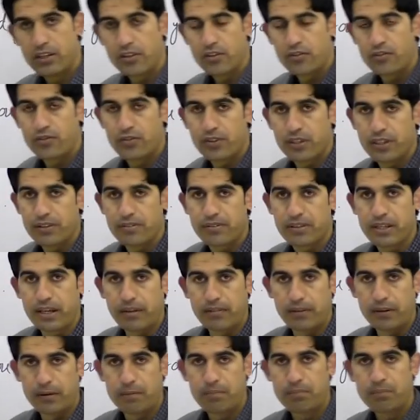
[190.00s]
would have
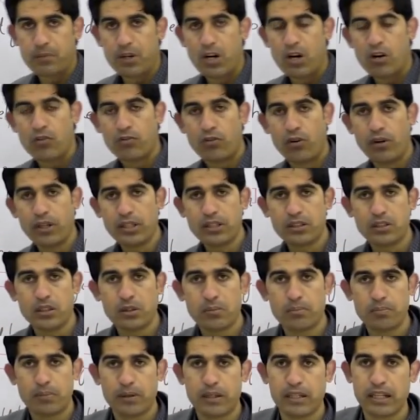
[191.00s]
given. For
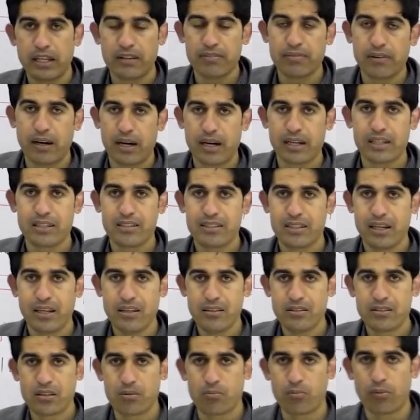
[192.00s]
example, if I tell
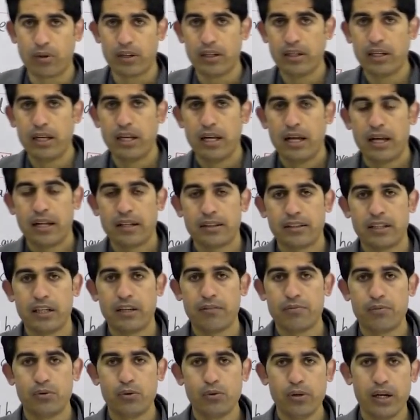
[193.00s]
someone that
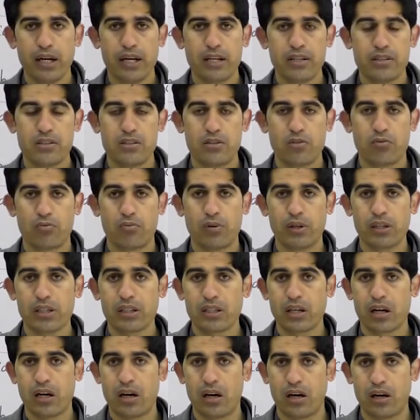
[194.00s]
if you had
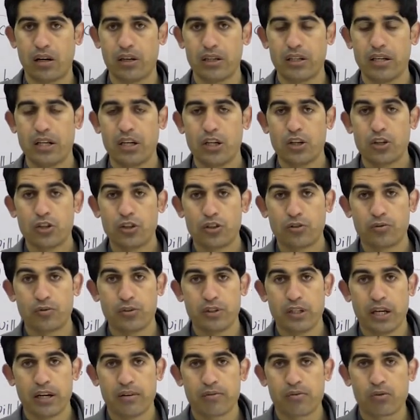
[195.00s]
worked hard, you
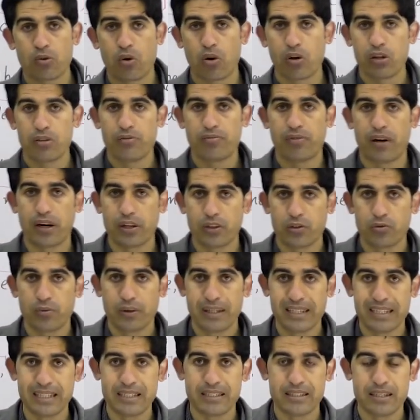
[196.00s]
would have qualified
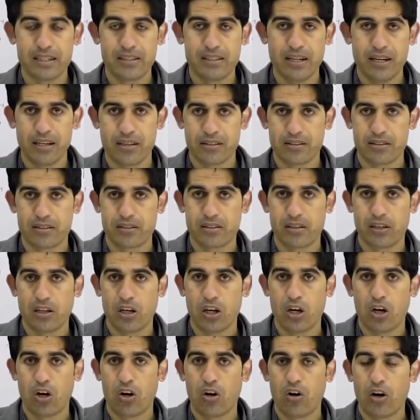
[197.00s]
your Etea test,
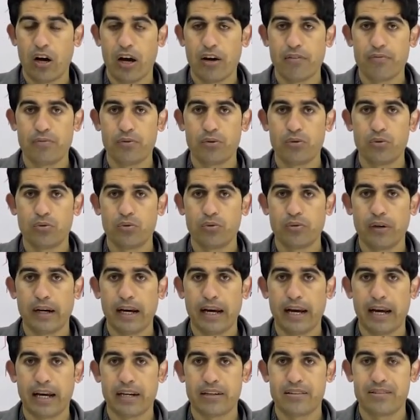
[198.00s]
or if you
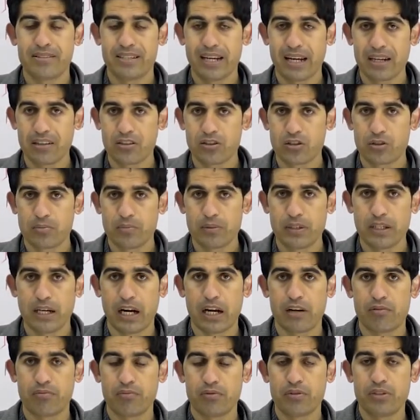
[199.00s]
had texted me,
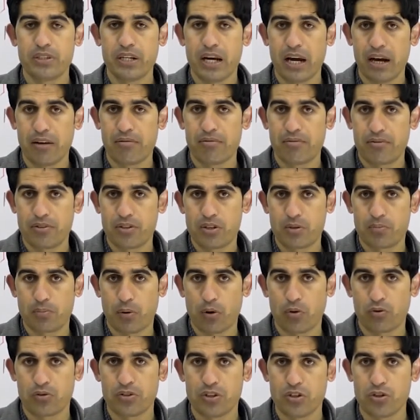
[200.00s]
I would have
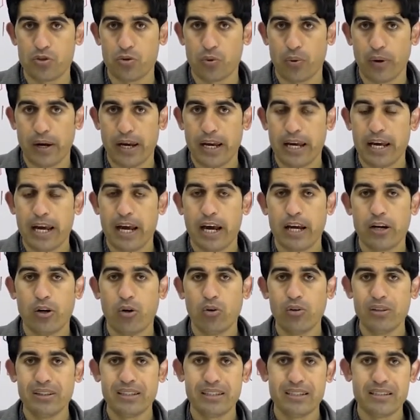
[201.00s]
responded you. In
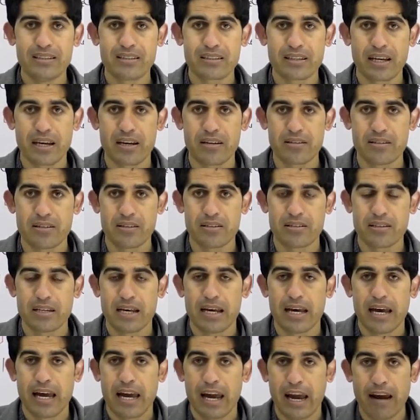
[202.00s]
all these cases,
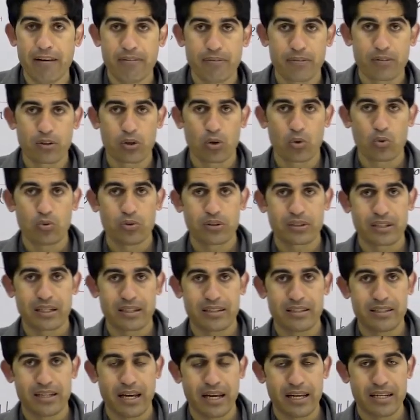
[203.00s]
F clause
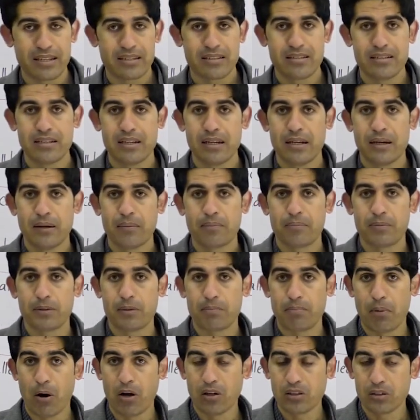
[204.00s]
contains
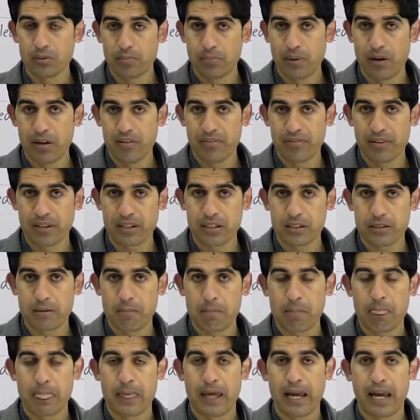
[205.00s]
the past perfect,
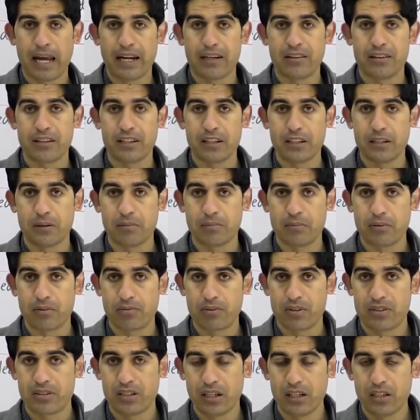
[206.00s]
and the
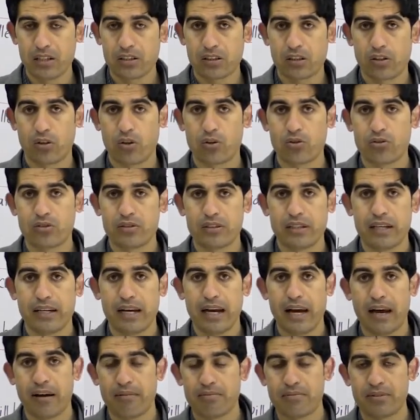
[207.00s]
result clause
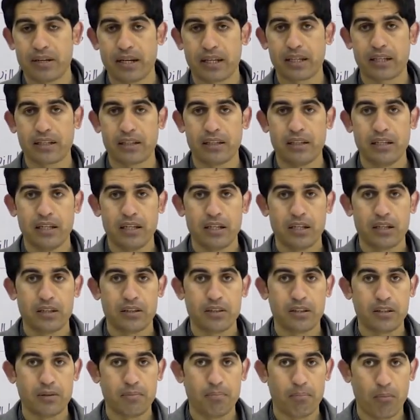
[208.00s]
have taken
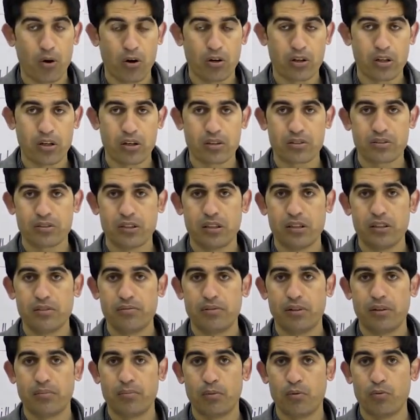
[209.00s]
the modal auxiliary
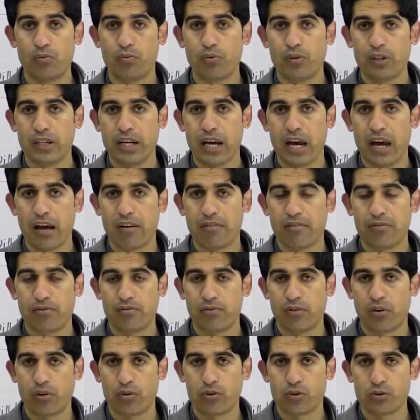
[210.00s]
verb would have
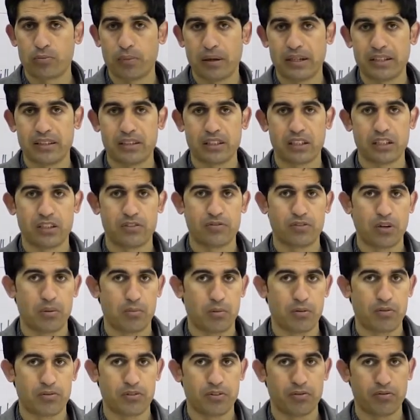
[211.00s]
followed by third
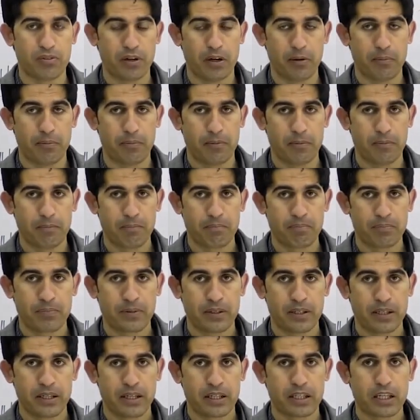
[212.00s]
form of the verb.
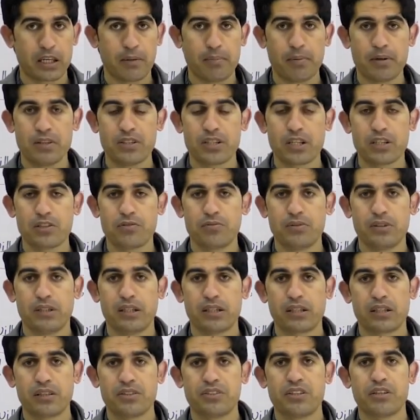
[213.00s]
Keep in touch with
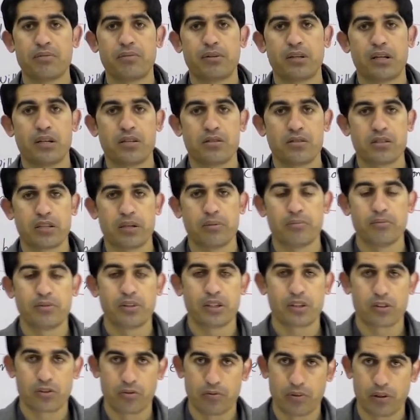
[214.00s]
English. Have a nice time.
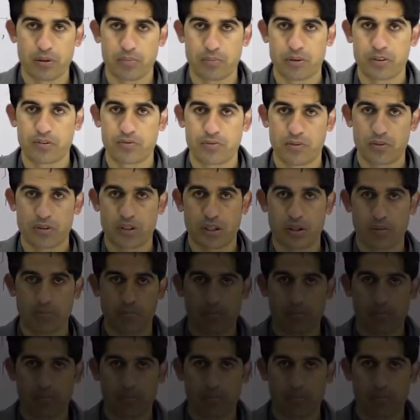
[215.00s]
Thank you very much for time.